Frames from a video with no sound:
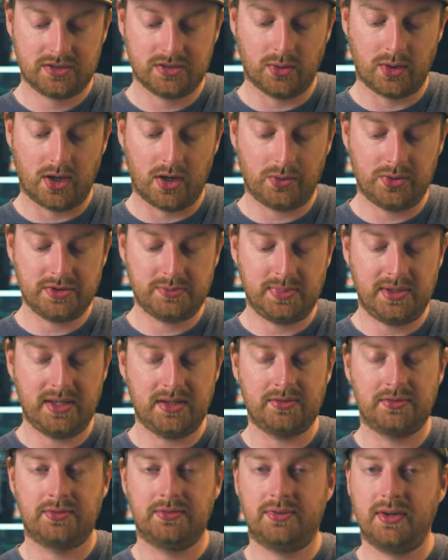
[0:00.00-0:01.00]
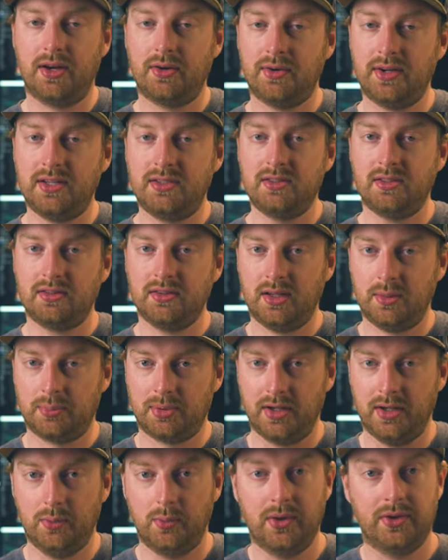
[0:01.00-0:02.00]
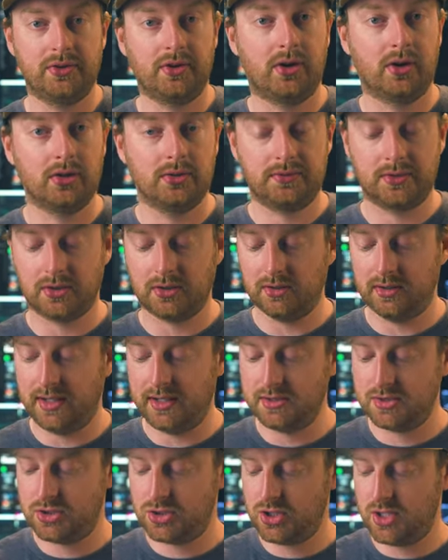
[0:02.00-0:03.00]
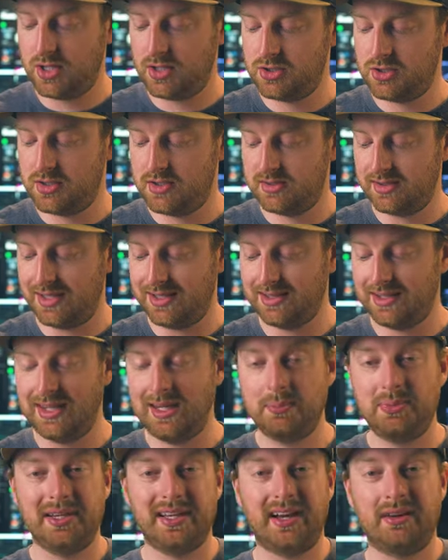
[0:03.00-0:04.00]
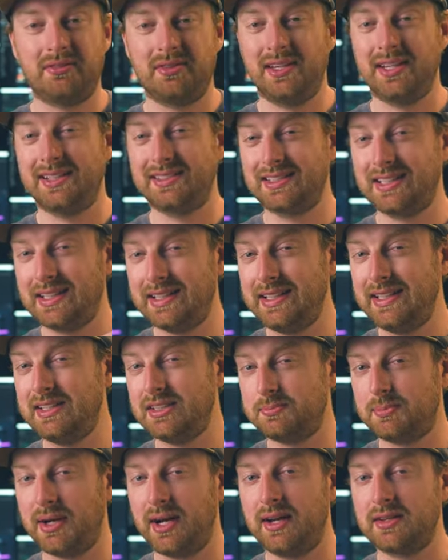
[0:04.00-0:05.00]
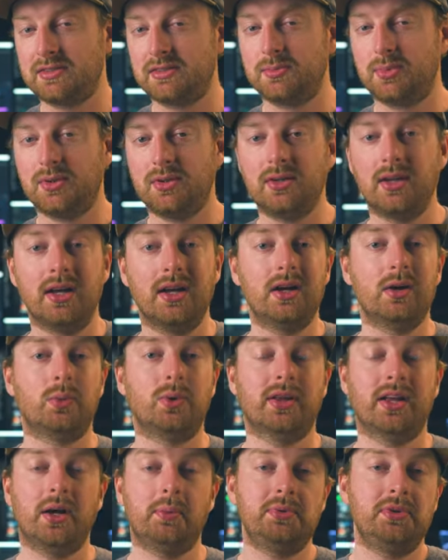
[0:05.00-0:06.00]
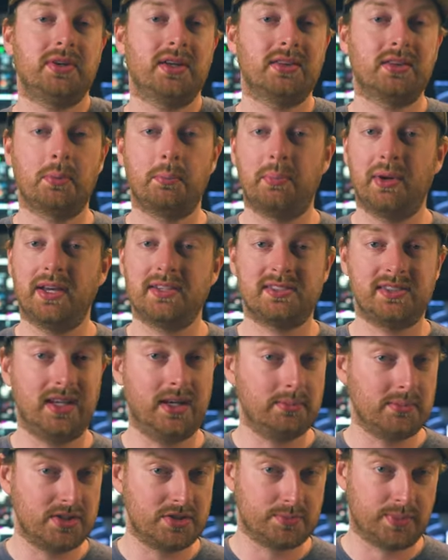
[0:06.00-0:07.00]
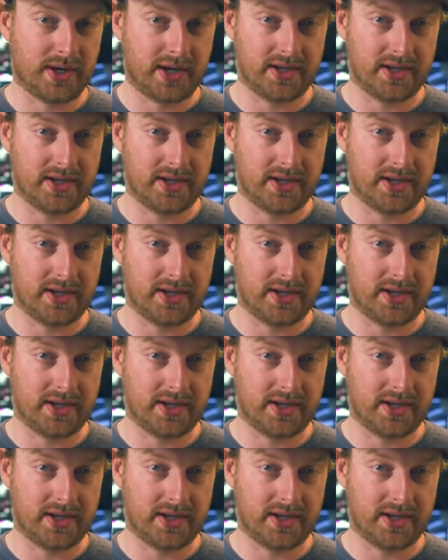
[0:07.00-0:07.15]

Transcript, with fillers: So always being very deliberate with all of your lens changes and keeping everything as clean as possible will help you get the best image